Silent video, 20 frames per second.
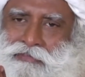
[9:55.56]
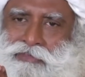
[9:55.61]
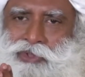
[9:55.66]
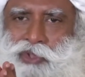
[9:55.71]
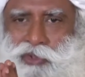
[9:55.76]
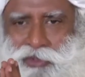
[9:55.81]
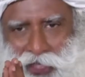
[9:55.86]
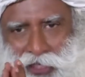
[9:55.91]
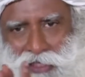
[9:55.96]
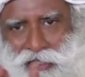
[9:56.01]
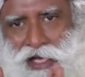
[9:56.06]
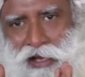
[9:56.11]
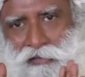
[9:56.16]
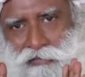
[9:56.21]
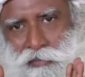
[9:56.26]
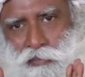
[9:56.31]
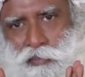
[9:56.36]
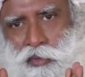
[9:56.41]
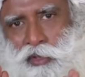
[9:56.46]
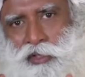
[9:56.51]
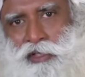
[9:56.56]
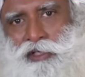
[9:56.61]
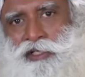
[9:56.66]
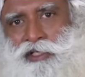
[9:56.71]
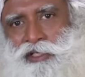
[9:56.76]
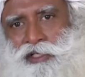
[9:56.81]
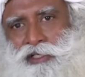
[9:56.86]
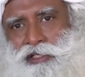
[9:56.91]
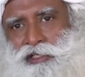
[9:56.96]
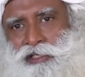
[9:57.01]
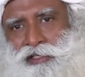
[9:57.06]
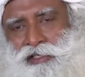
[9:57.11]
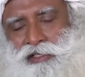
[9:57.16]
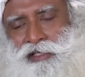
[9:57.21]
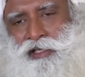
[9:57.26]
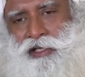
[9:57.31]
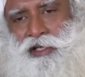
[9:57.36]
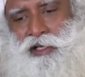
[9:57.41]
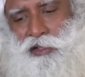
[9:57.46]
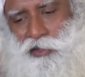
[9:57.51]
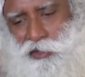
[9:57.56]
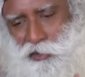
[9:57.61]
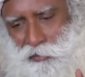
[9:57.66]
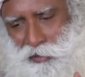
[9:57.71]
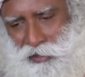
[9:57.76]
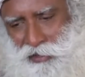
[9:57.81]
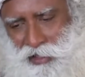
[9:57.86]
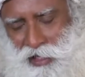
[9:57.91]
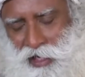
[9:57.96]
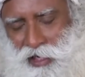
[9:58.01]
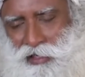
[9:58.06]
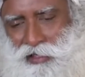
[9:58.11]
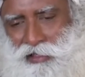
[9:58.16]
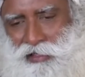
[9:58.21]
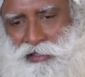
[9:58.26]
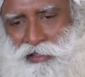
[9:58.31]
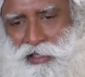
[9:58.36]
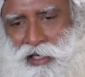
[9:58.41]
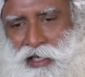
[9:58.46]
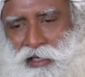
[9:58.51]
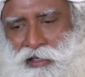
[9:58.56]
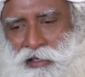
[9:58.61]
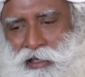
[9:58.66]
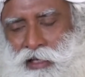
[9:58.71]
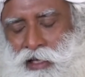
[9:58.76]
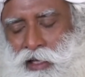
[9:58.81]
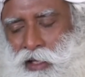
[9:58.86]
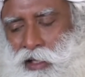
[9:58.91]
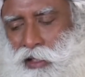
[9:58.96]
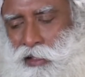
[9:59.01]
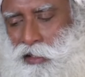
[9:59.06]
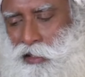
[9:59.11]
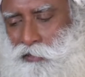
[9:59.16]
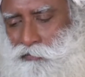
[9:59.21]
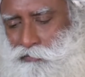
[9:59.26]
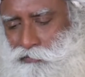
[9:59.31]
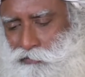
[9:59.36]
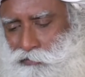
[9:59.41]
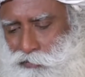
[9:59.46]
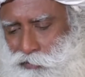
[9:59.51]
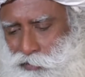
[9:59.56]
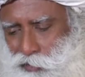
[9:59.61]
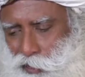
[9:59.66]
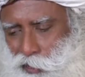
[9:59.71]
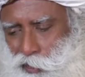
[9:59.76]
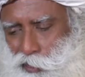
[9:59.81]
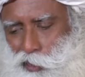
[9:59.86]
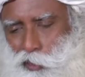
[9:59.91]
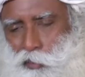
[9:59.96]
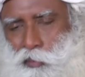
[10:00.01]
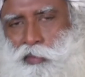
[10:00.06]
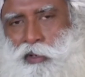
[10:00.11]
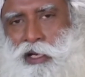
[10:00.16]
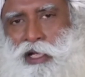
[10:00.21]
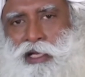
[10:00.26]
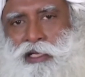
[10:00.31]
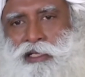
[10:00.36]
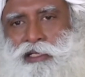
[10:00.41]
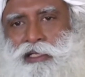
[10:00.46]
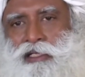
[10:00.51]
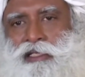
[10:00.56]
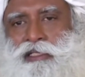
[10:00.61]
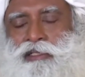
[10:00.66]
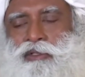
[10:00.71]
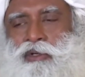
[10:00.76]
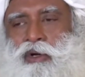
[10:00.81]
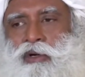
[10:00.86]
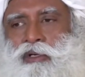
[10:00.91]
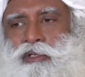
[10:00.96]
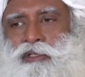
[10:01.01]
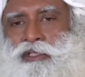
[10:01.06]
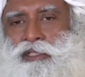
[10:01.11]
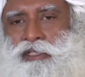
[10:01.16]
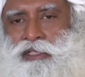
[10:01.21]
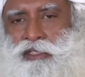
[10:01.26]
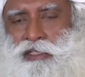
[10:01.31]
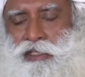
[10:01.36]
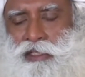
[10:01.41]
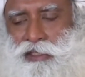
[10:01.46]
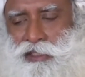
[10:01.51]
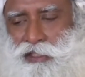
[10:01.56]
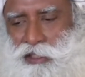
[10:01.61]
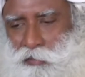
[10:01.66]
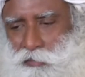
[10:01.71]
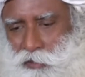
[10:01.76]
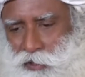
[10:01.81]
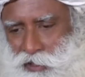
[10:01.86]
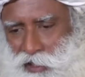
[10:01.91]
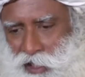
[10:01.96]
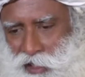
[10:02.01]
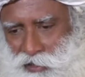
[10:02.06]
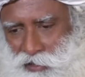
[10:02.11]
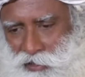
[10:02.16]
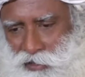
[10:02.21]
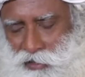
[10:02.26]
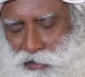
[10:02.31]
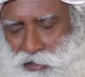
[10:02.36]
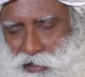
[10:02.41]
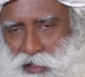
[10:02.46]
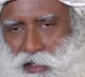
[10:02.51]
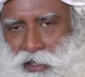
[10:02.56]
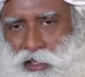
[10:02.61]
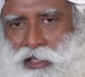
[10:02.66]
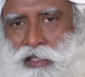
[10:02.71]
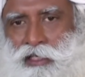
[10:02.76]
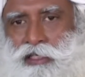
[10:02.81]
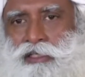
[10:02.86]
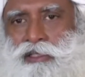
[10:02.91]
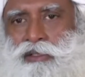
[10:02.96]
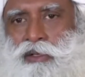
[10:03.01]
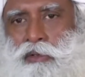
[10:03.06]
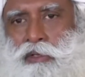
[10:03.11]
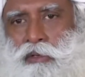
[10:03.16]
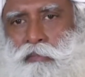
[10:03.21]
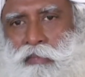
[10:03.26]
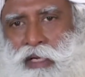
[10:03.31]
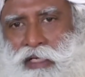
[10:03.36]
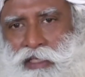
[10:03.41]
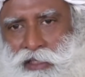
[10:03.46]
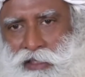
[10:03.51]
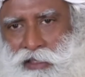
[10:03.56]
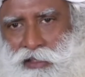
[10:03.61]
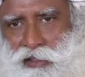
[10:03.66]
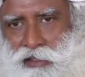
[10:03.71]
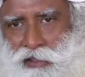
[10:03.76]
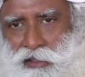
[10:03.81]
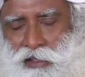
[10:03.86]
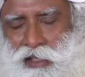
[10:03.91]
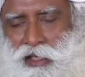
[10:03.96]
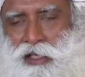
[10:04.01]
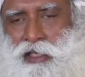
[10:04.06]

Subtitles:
So that's how important it is. You must understand the food on your plate is not just a substance, it is not a material,